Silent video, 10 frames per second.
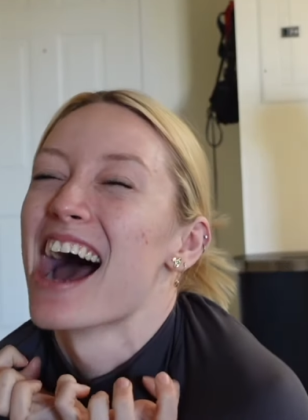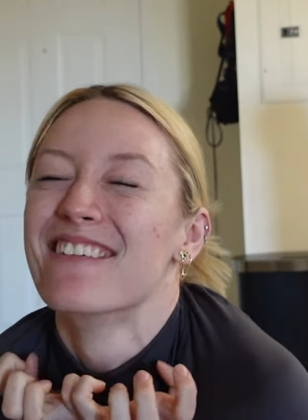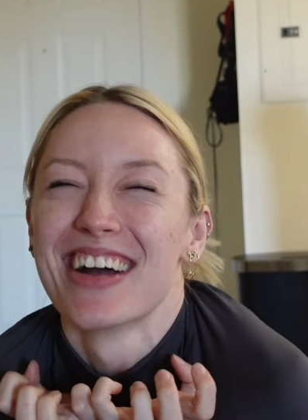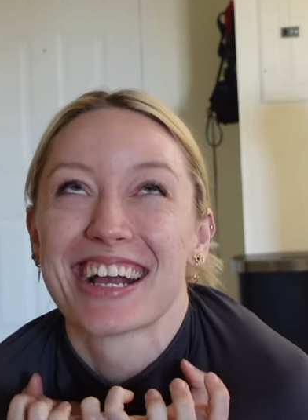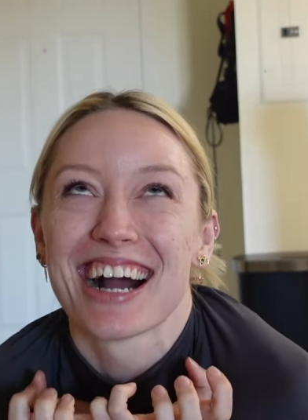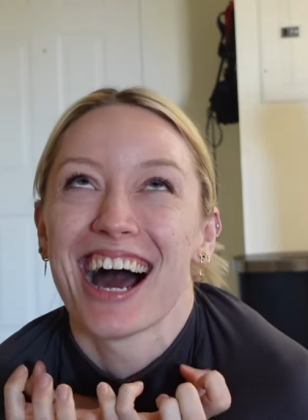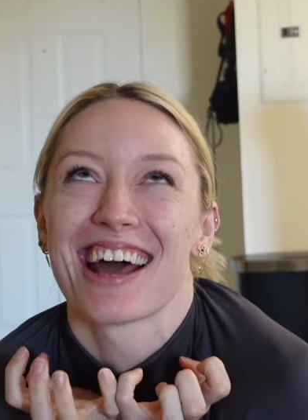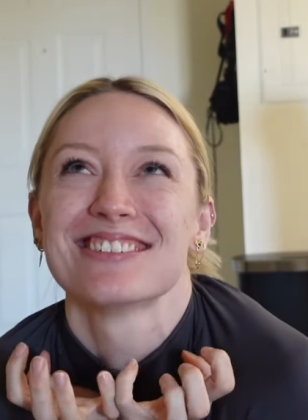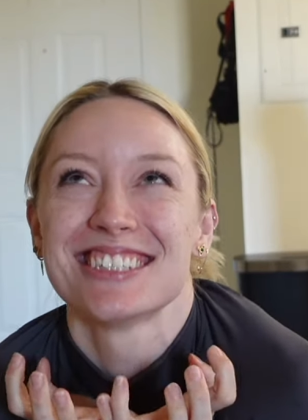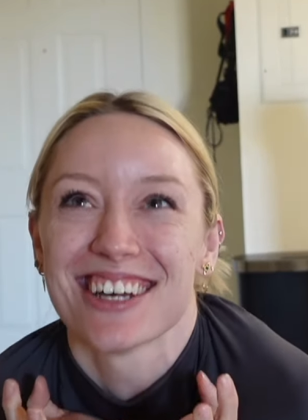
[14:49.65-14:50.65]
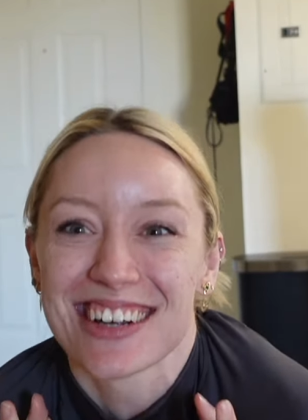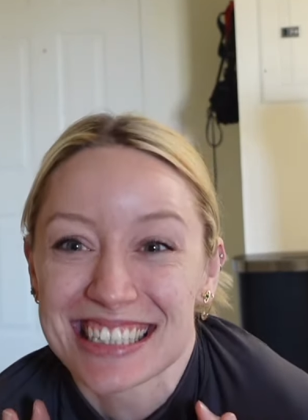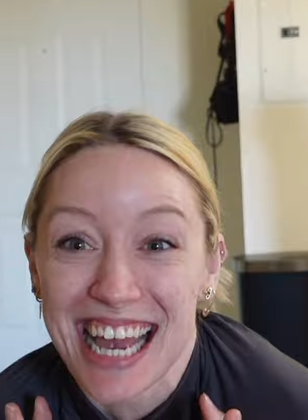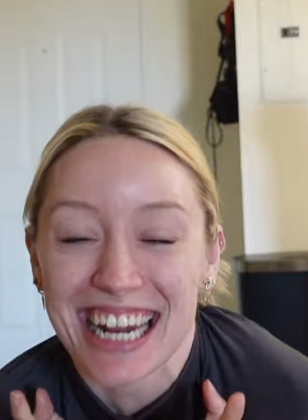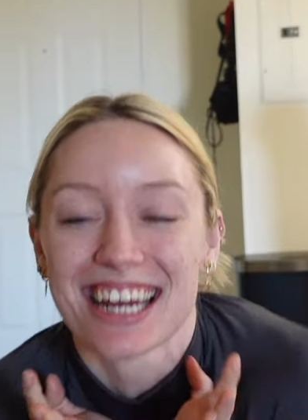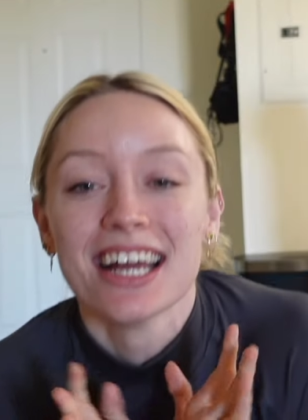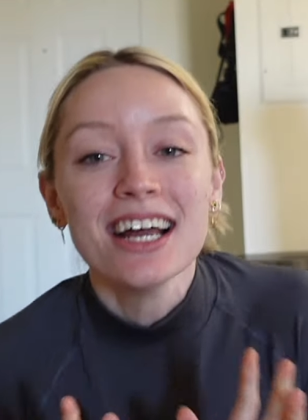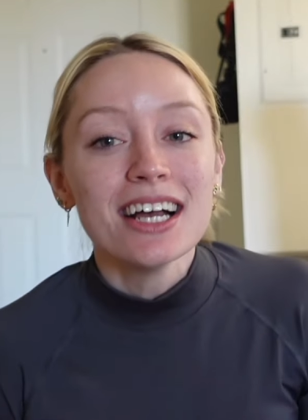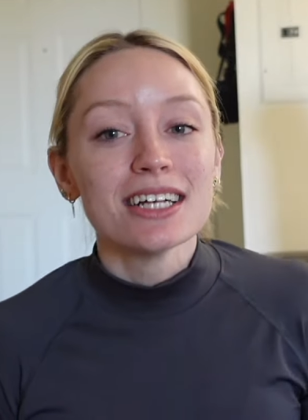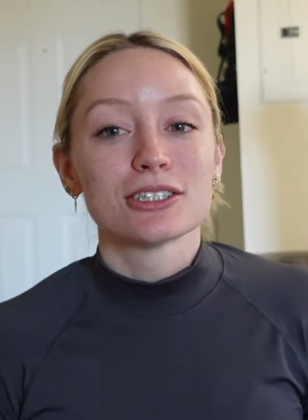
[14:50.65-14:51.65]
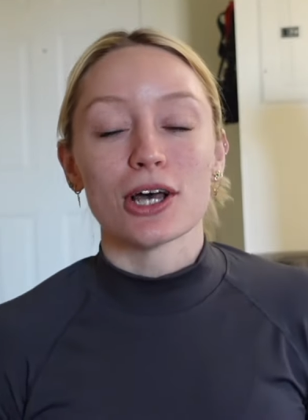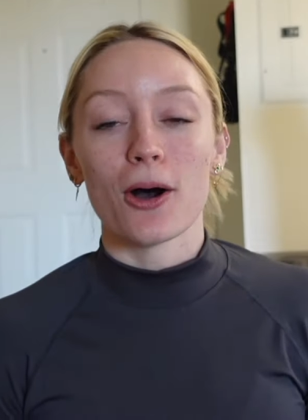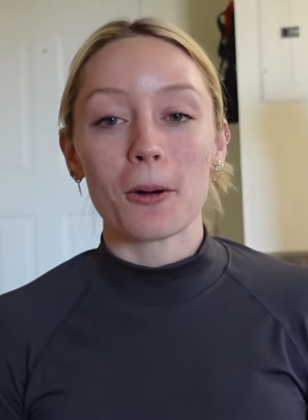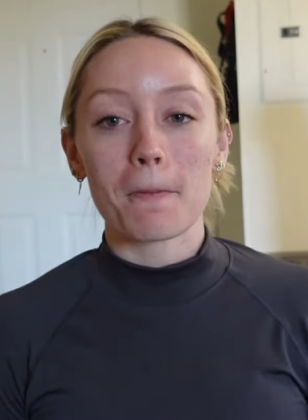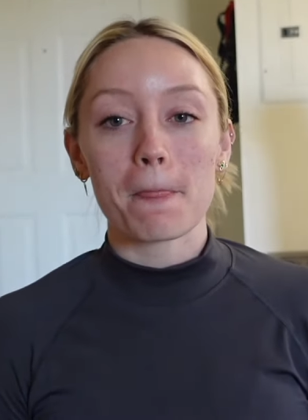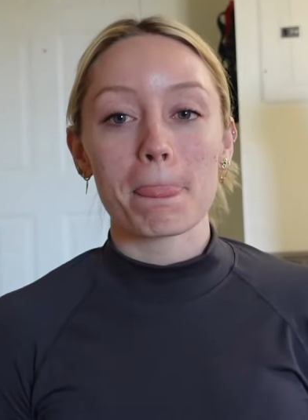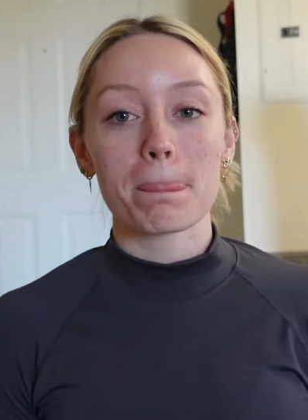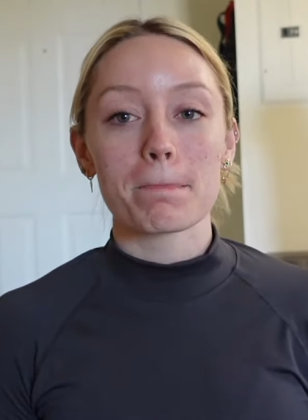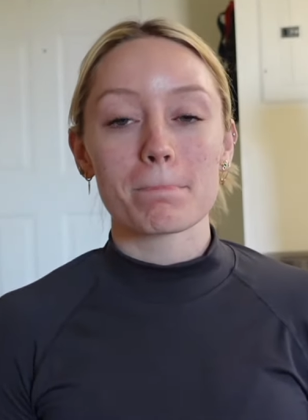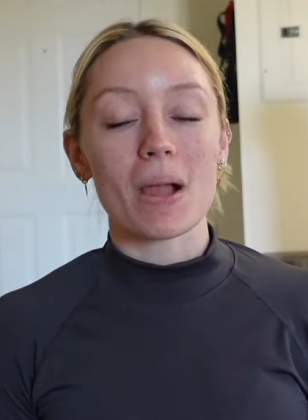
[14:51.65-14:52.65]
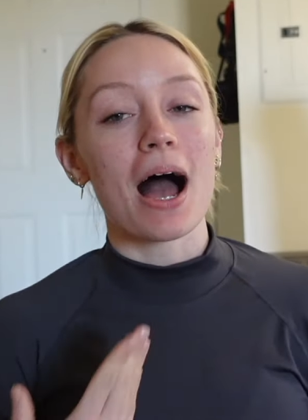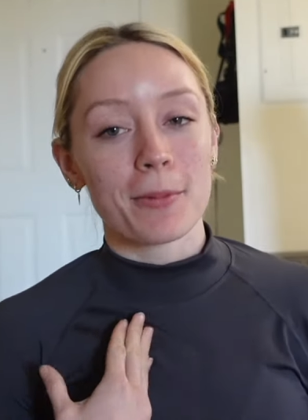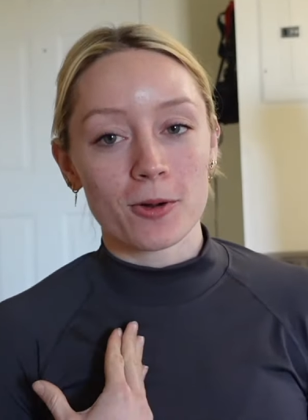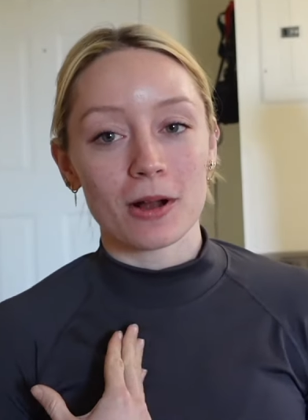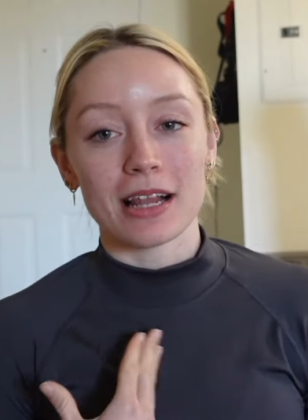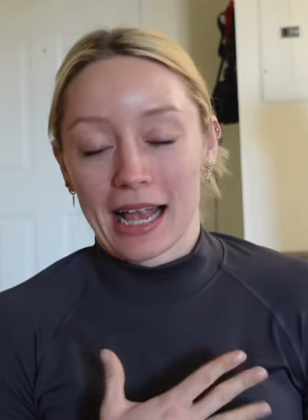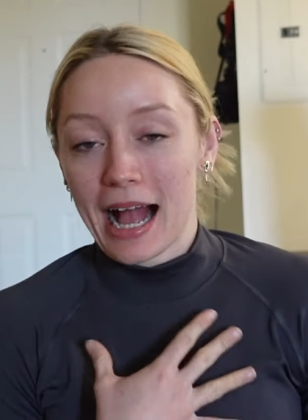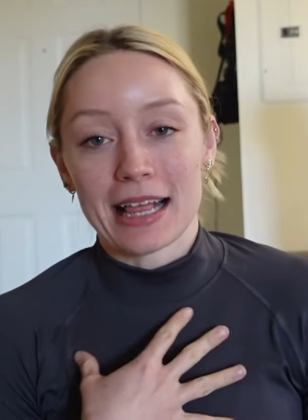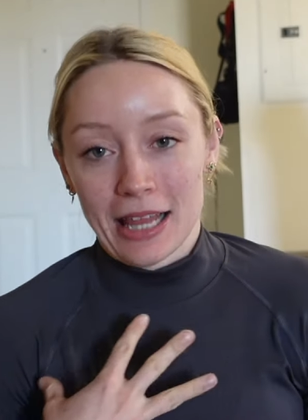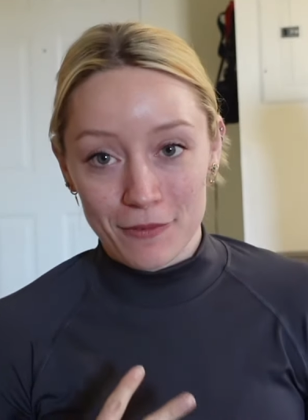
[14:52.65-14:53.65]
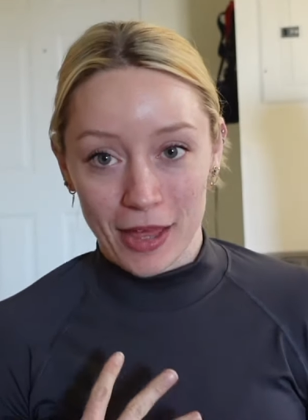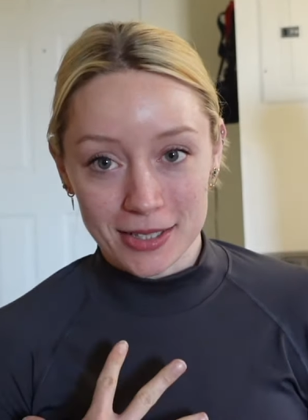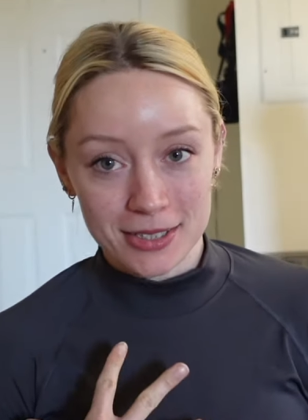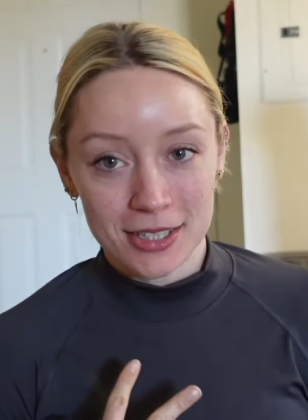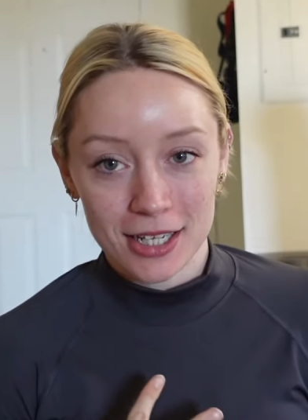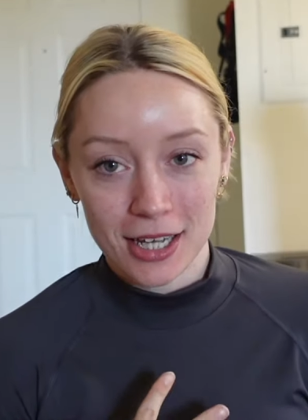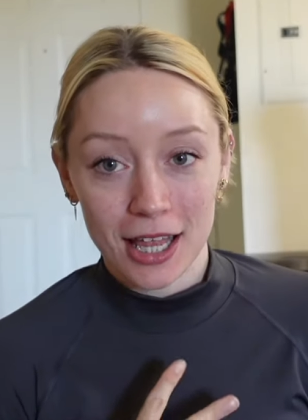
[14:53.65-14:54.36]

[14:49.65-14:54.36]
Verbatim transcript: oh my God, I'm so excited. So I'm a, like, I love this.